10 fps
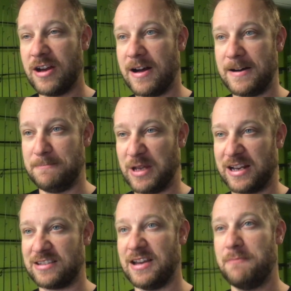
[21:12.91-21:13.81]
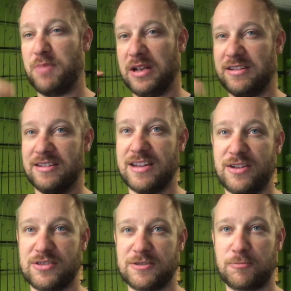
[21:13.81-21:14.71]
Like I said, big
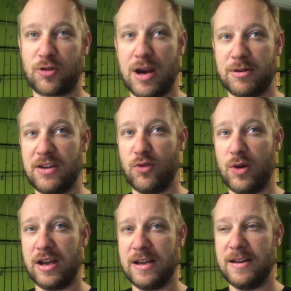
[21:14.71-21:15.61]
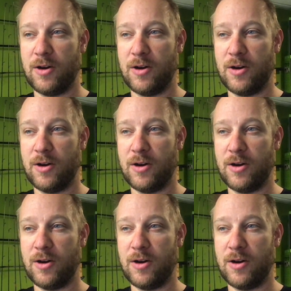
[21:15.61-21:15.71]
10,000 subscriber giveaway.